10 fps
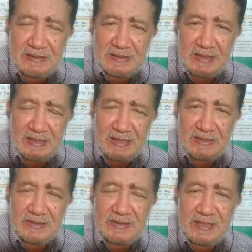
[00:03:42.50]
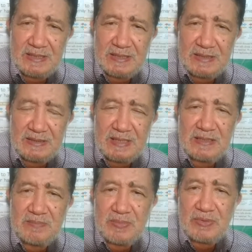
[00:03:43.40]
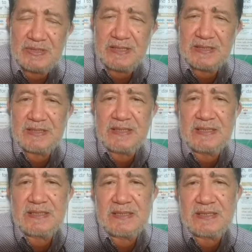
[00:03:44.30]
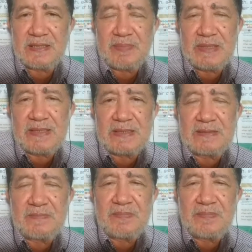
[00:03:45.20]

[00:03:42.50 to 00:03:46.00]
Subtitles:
another cell, then the process is repeated.